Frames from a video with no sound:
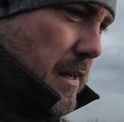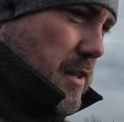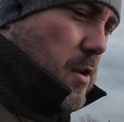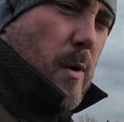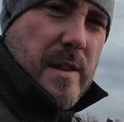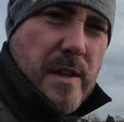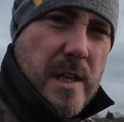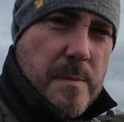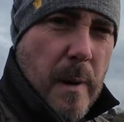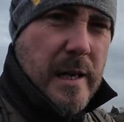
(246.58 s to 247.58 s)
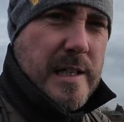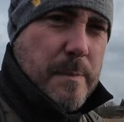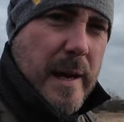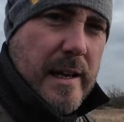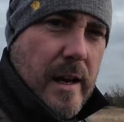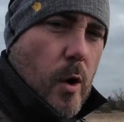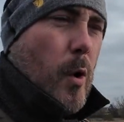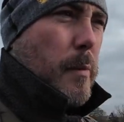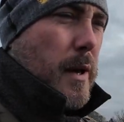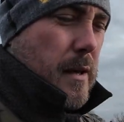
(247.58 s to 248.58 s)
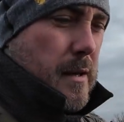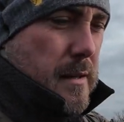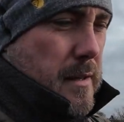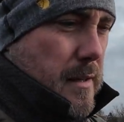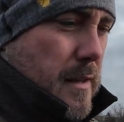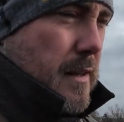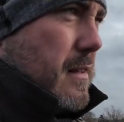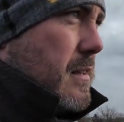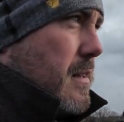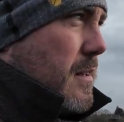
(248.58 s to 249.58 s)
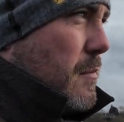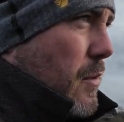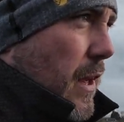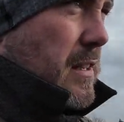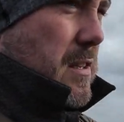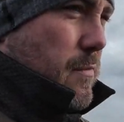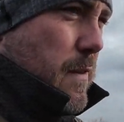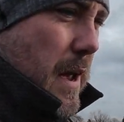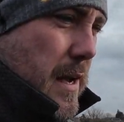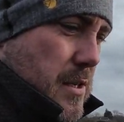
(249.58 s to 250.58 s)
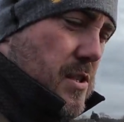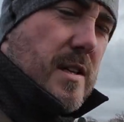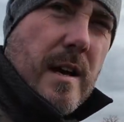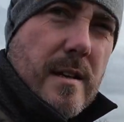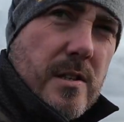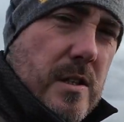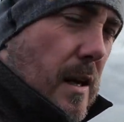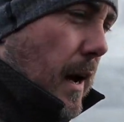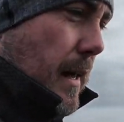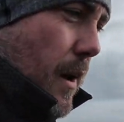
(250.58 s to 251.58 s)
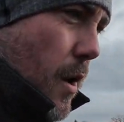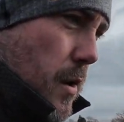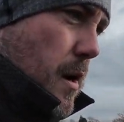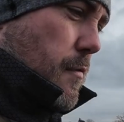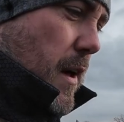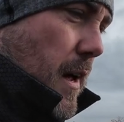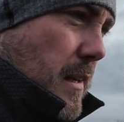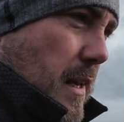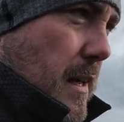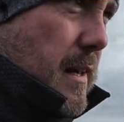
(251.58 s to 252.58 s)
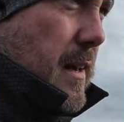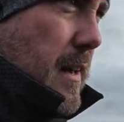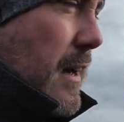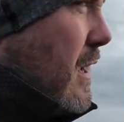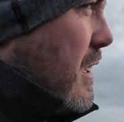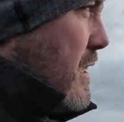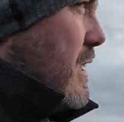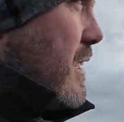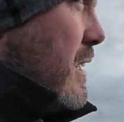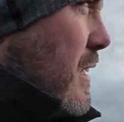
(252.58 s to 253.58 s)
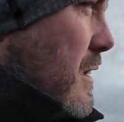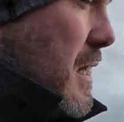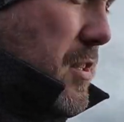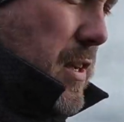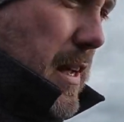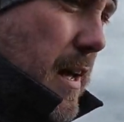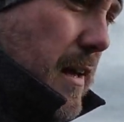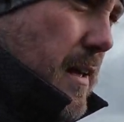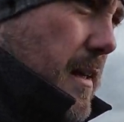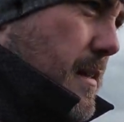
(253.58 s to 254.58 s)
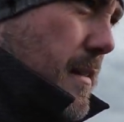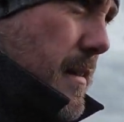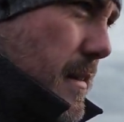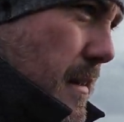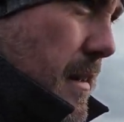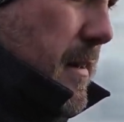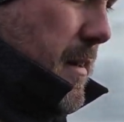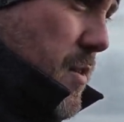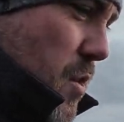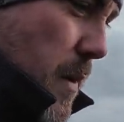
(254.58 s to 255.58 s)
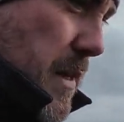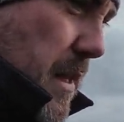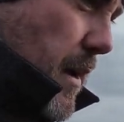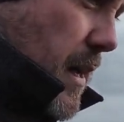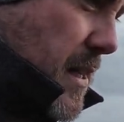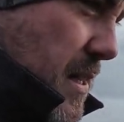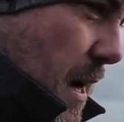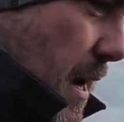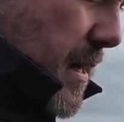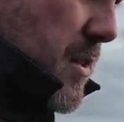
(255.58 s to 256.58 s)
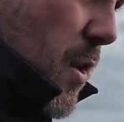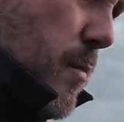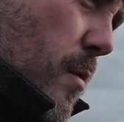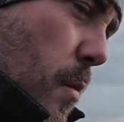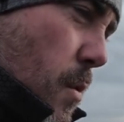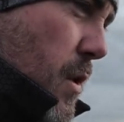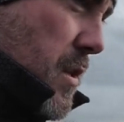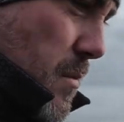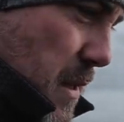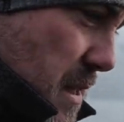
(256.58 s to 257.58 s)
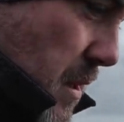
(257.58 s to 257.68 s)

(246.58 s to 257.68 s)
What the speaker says: I don't know whether this mic's picking it up, but that's the first skylark I've heard this year. It's always a nice sign. Tom, come and walk in some of this